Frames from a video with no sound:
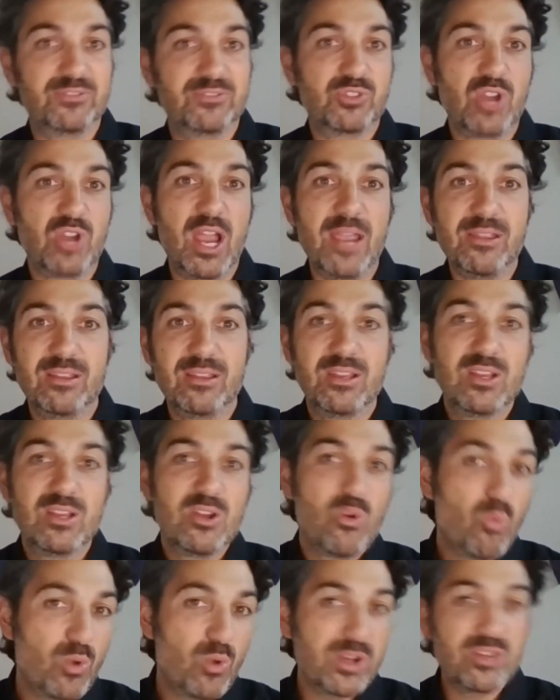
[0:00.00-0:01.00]
Try
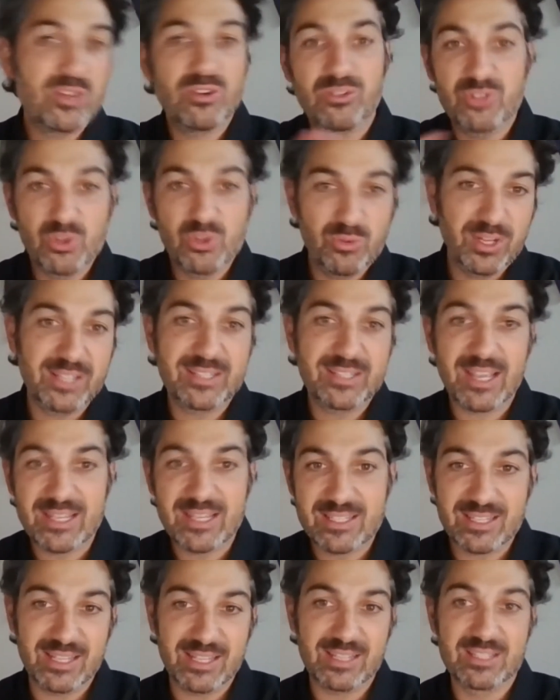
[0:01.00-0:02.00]
when you're doing
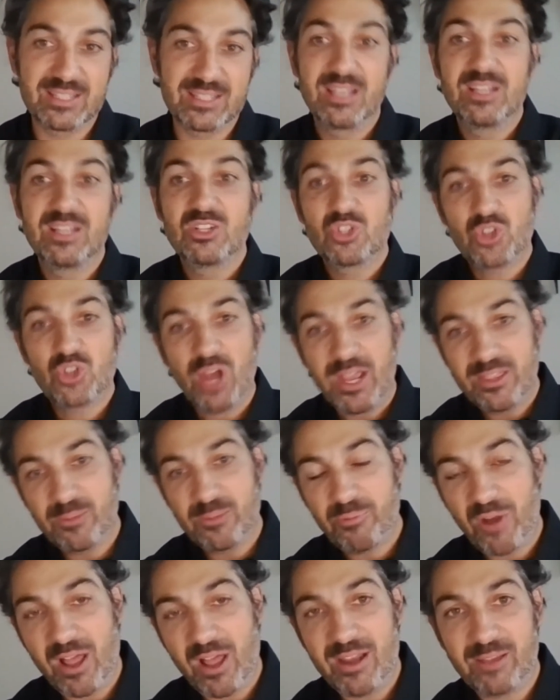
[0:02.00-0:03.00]
tastings, try the
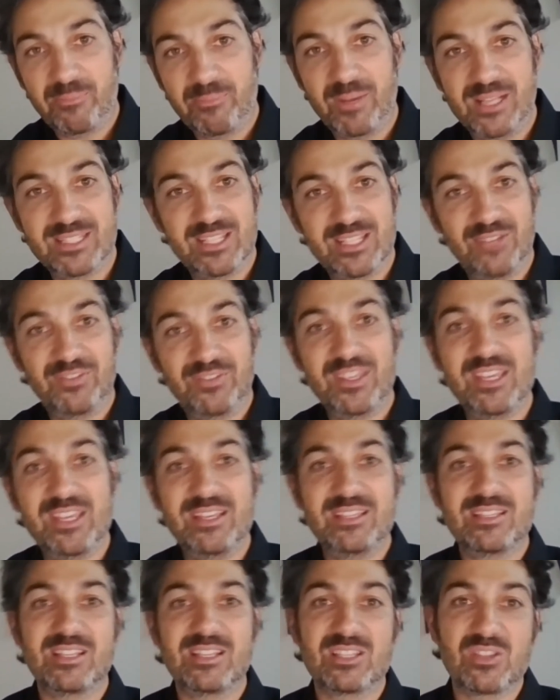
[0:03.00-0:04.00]
product by itself.
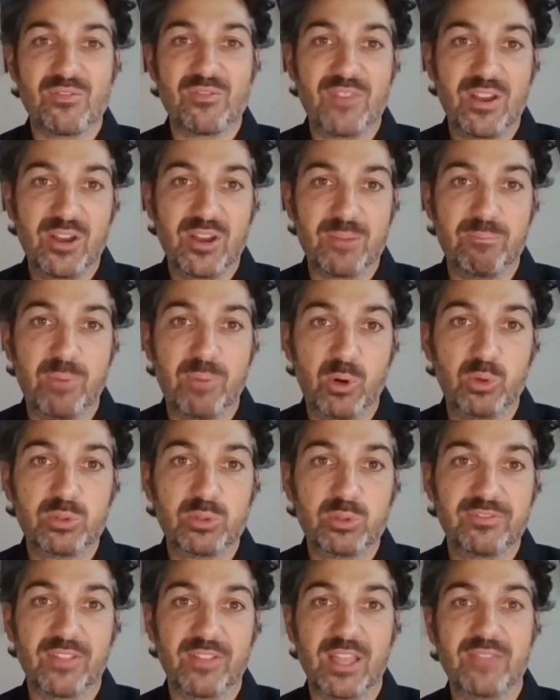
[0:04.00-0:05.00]
Yeast is a very
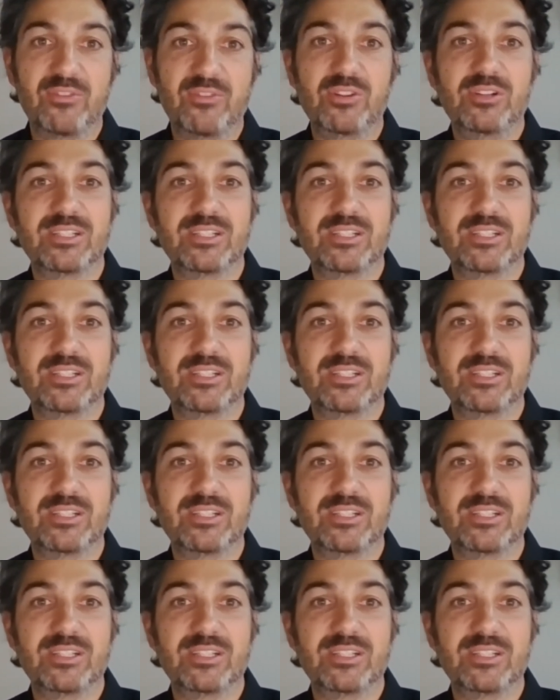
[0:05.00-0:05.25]
bold flavor.